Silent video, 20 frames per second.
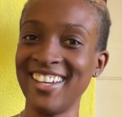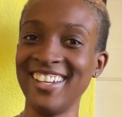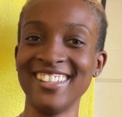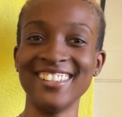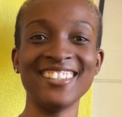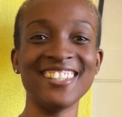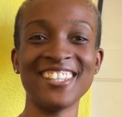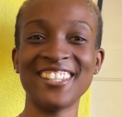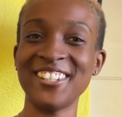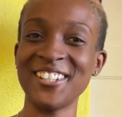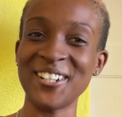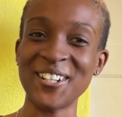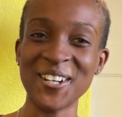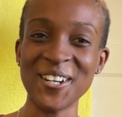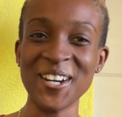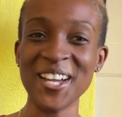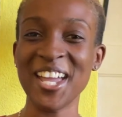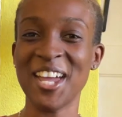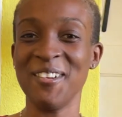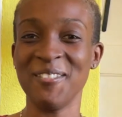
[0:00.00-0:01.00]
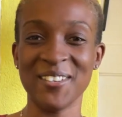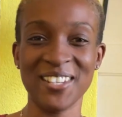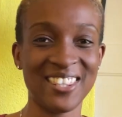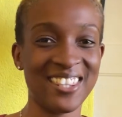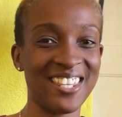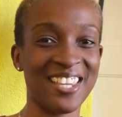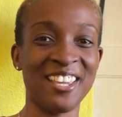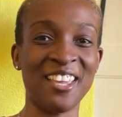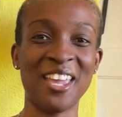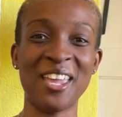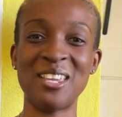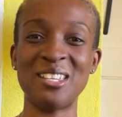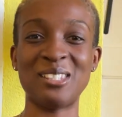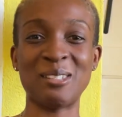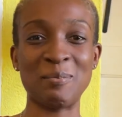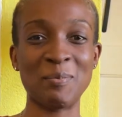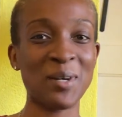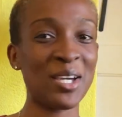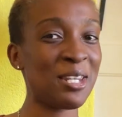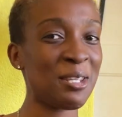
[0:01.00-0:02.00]
You know, everything
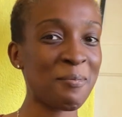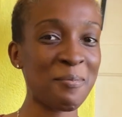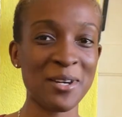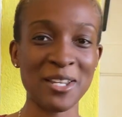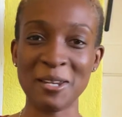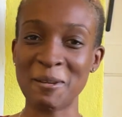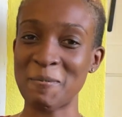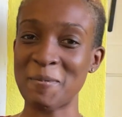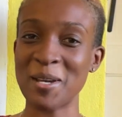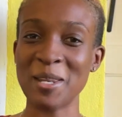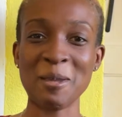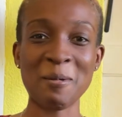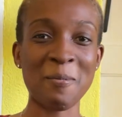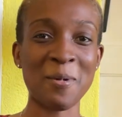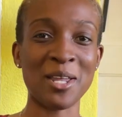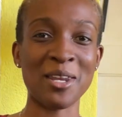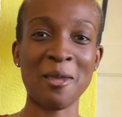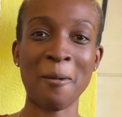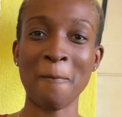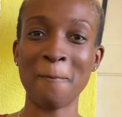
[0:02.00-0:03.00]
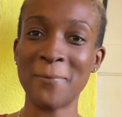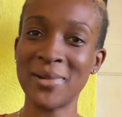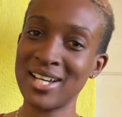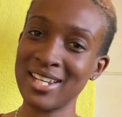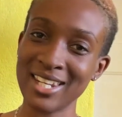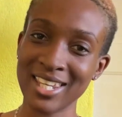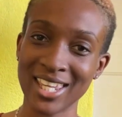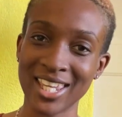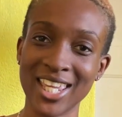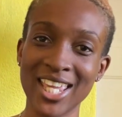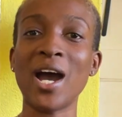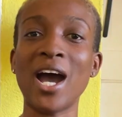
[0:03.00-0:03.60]
is money, money, money, money, money.